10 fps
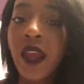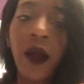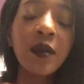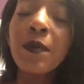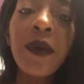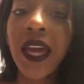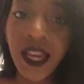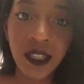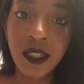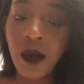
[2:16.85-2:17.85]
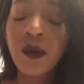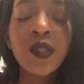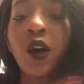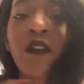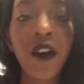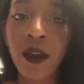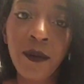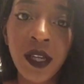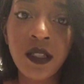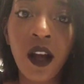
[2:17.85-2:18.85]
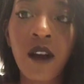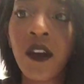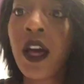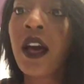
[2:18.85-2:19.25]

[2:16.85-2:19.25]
I was pissed. I was so fucking pissed off.